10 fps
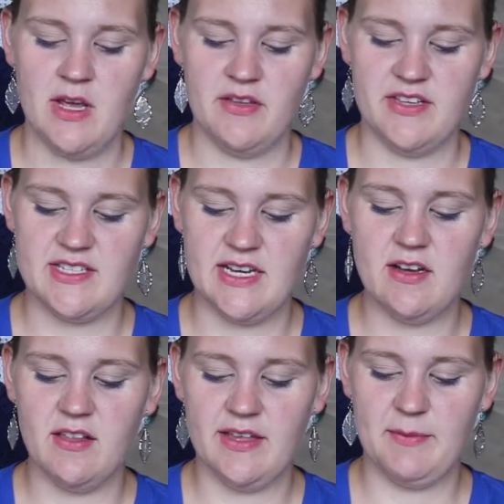the
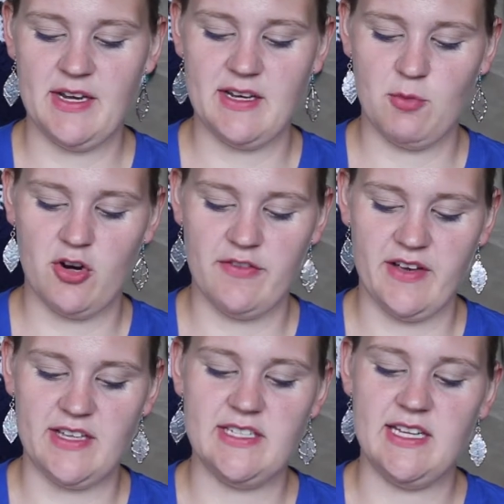single, it made it more of
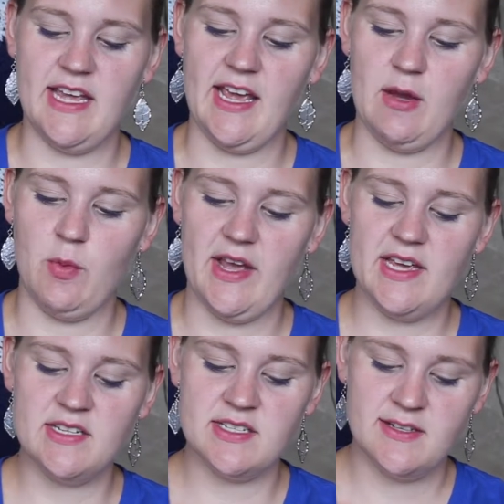a DK
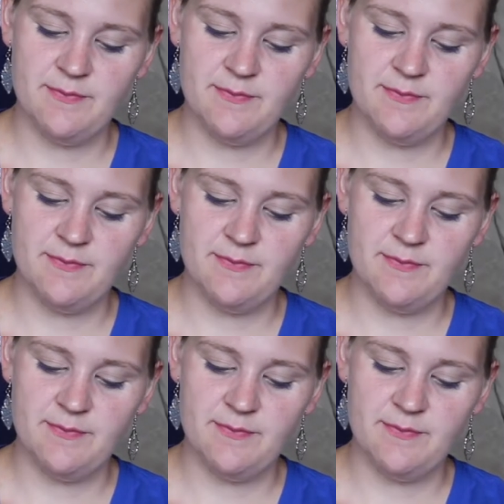weight.